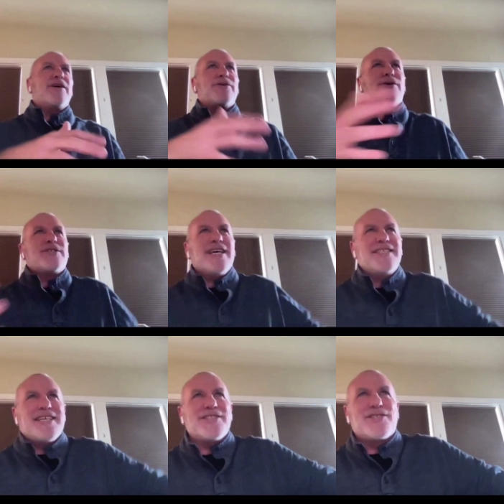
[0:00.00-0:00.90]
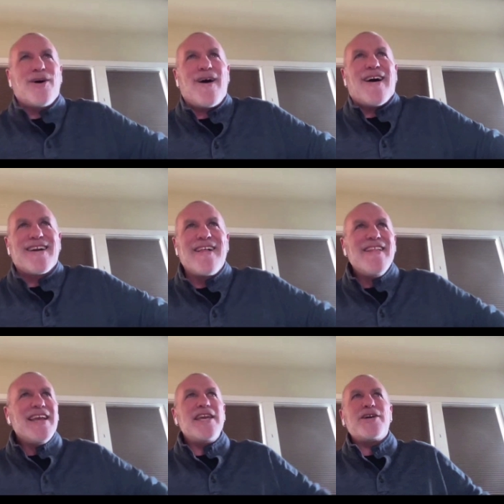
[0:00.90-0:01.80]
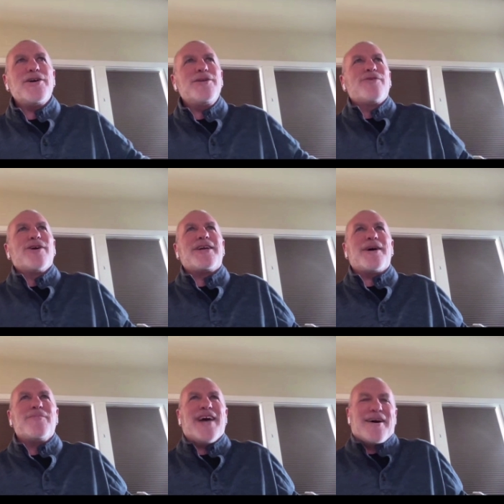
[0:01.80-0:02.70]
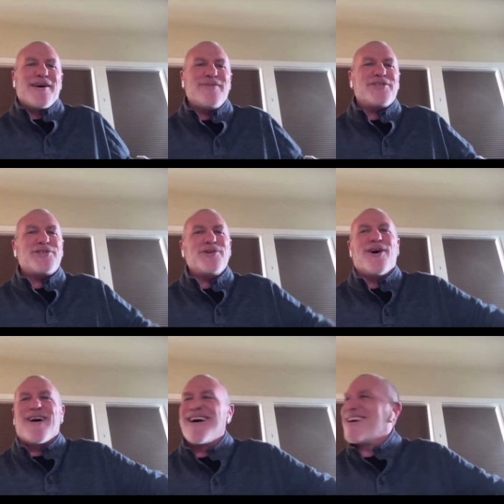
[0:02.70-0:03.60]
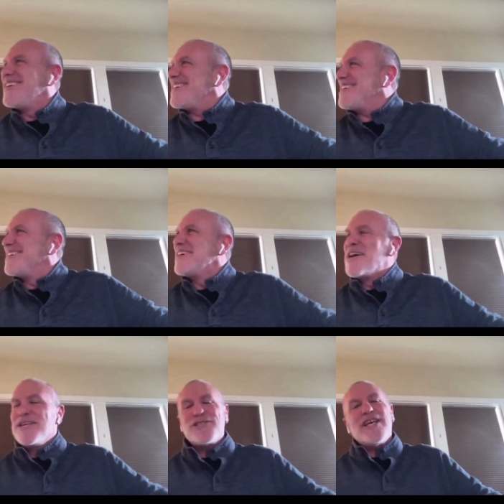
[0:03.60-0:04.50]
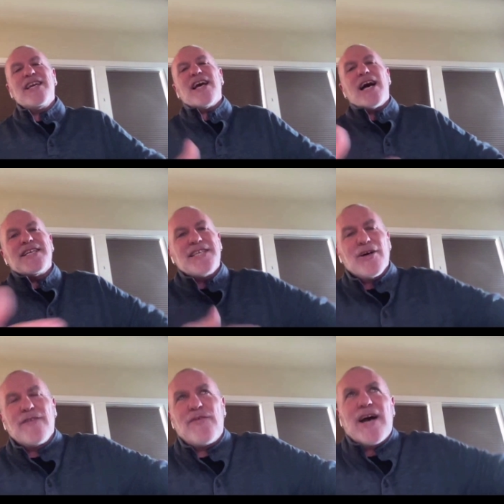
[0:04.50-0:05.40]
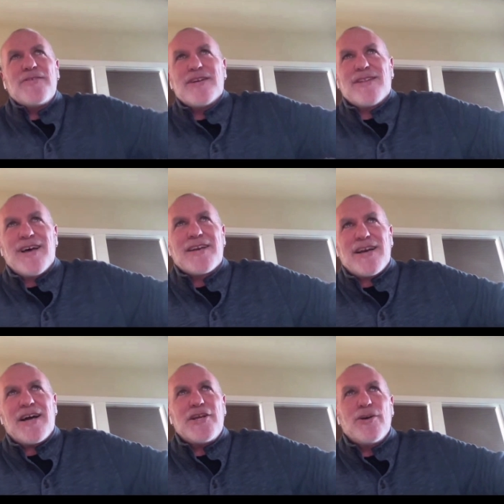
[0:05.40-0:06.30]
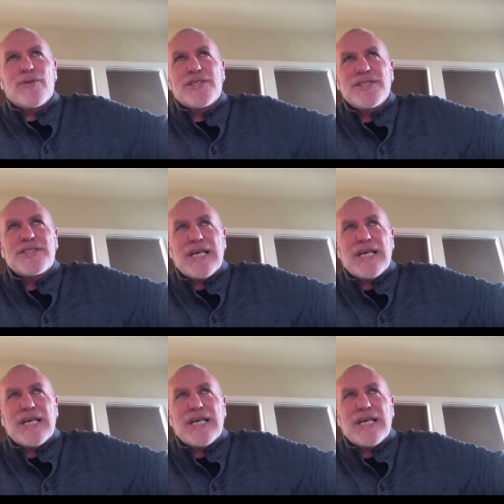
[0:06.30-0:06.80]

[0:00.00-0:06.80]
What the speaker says: killed O-sensei's dog, he couldn't really come down on me too hard. So I could tell he found it, like, kind of humorous